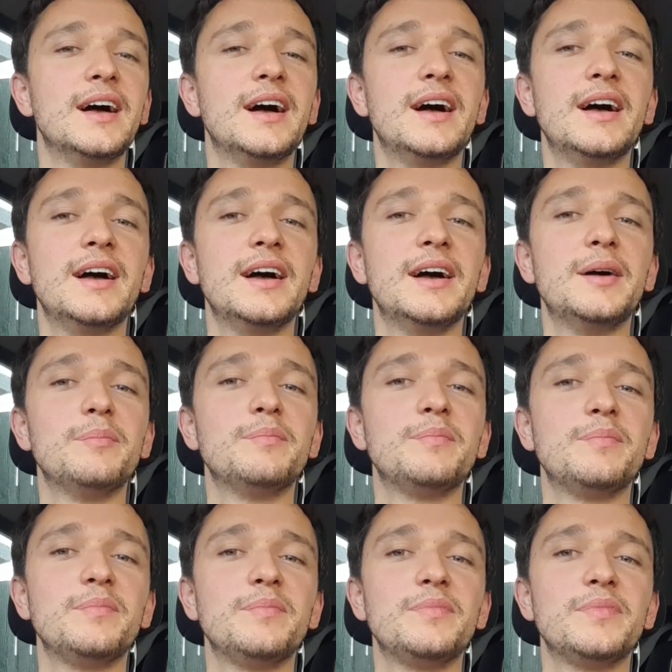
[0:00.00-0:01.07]

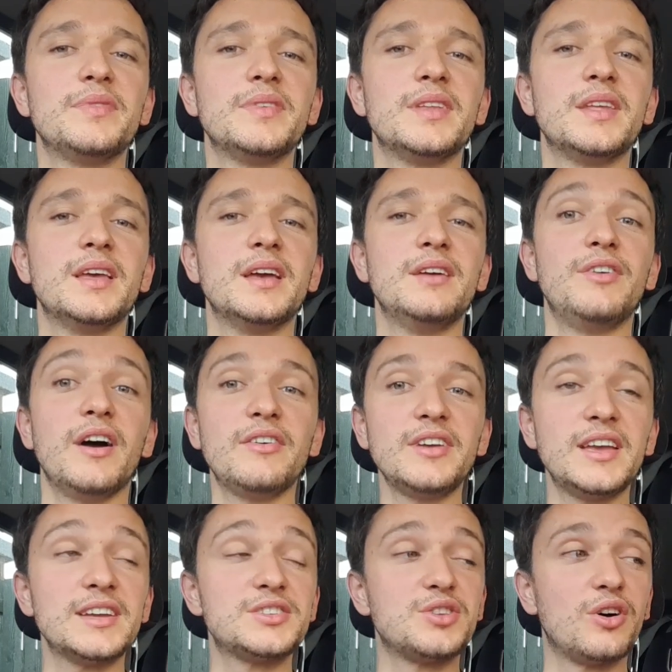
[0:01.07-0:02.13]
If you haven't
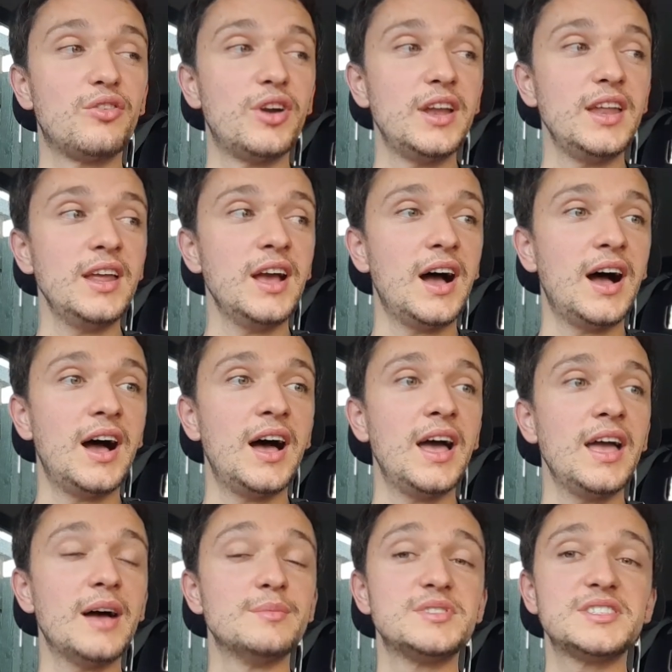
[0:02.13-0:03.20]
guessed already, I
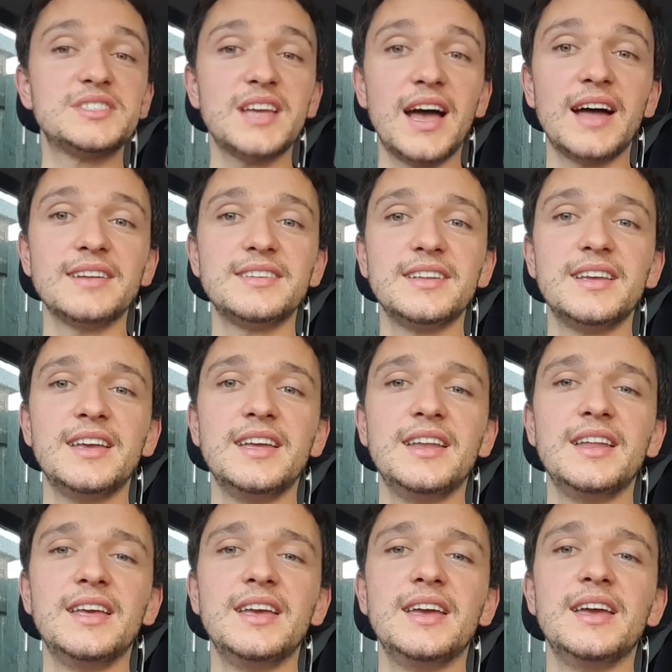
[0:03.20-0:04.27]
am sat in
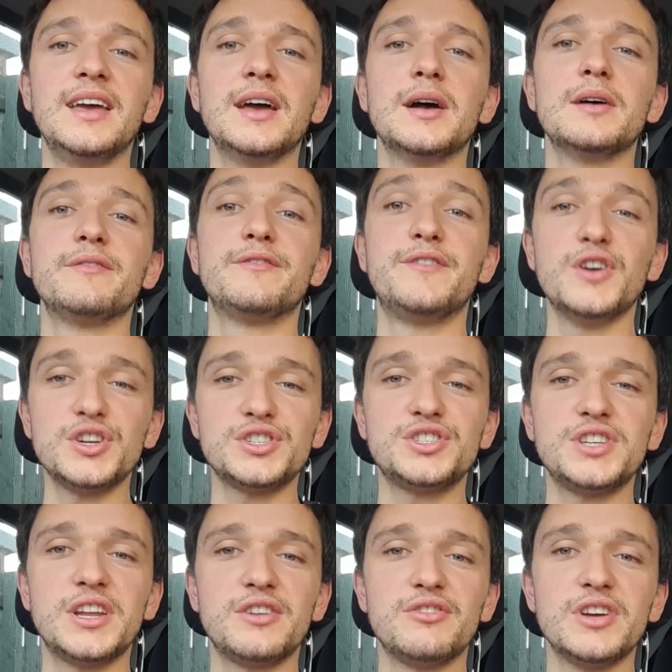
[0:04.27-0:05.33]
a first
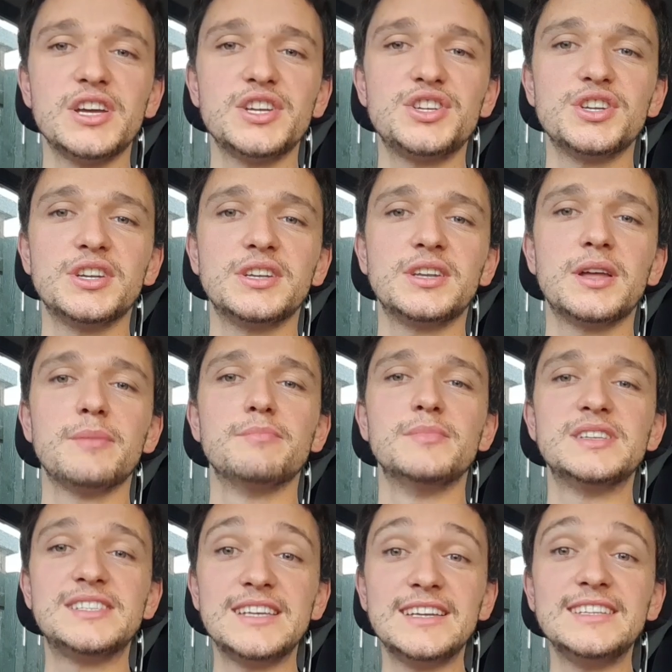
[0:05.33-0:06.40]
generation
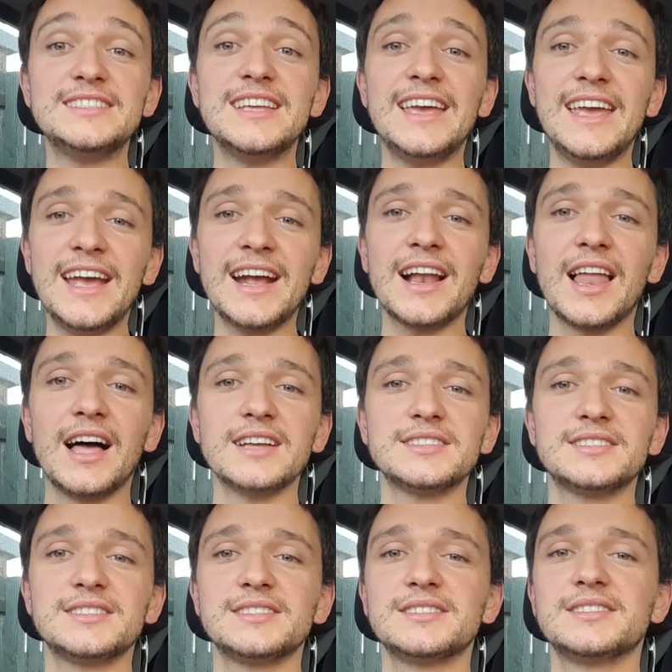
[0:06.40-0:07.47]
Mercedes
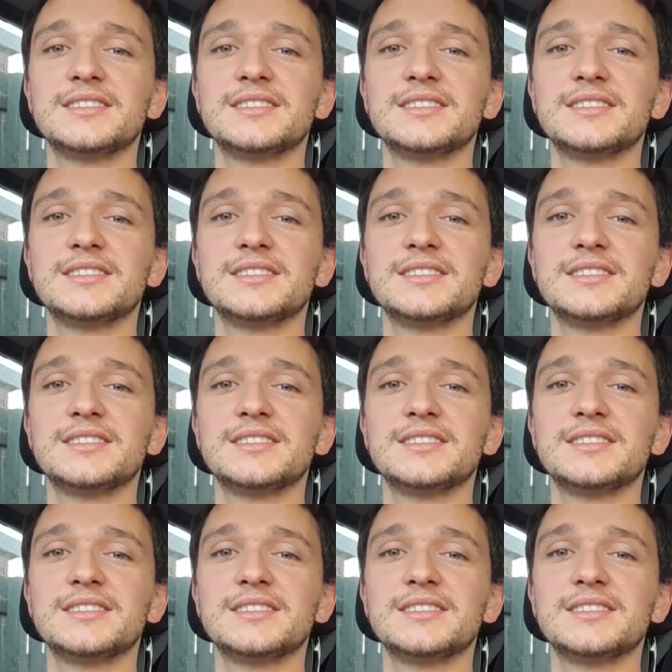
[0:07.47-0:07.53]
A-Class.